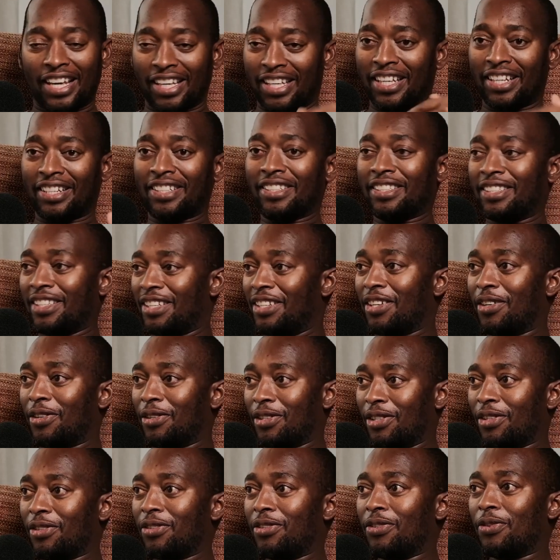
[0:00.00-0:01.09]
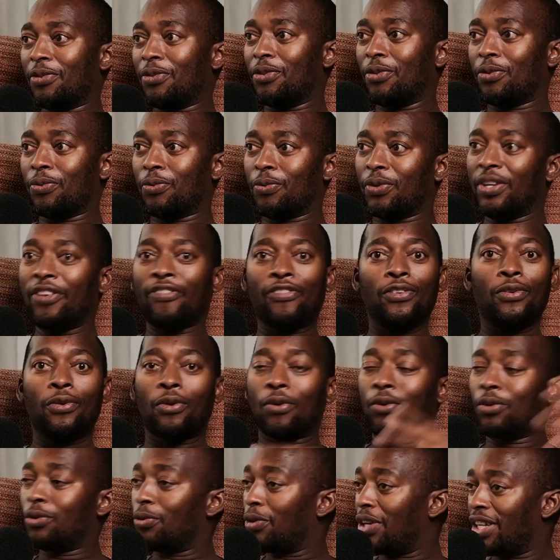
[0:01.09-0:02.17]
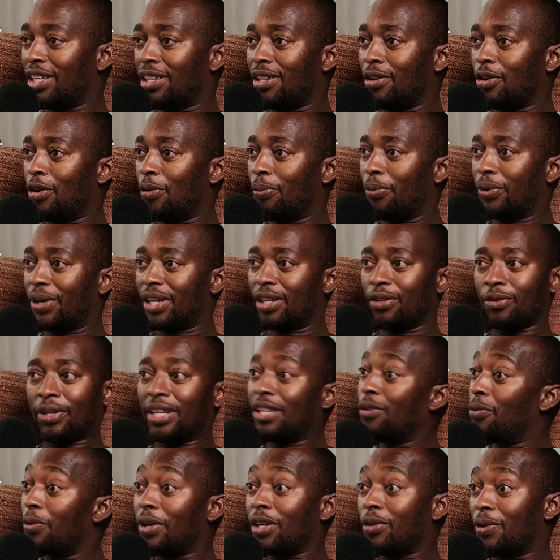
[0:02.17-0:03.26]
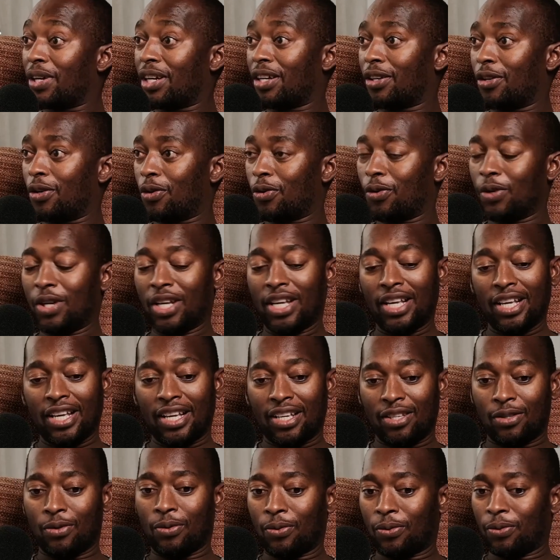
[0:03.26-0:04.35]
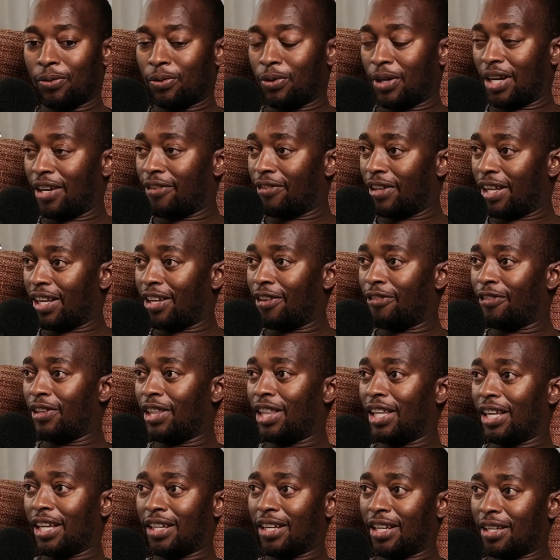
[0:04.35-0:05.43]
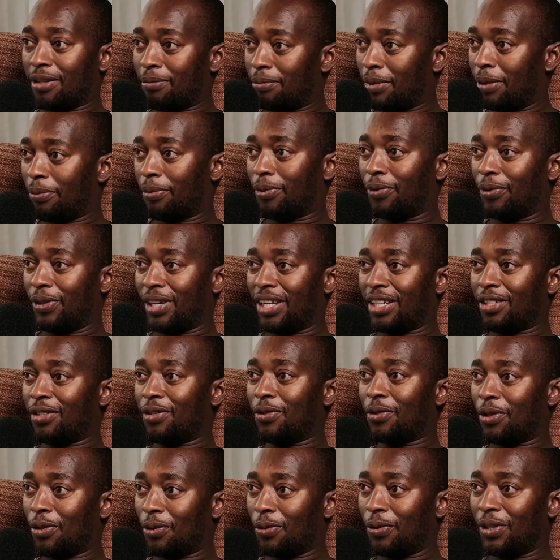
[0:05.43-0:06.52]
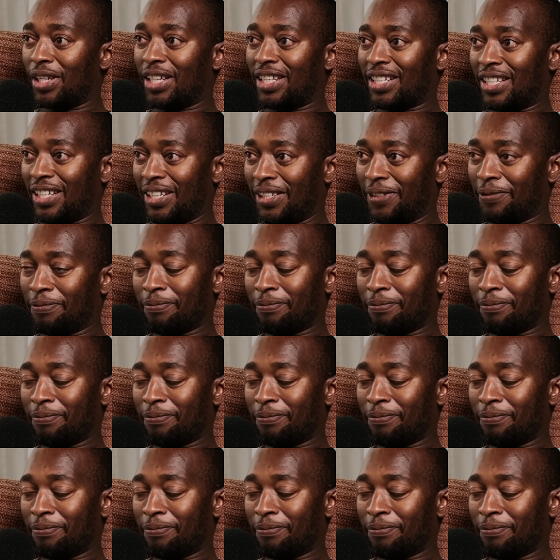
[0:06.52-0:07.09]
can, you if you go to any corporate or anywhere you want to go, you have the heavy thing and then people will let you through easily.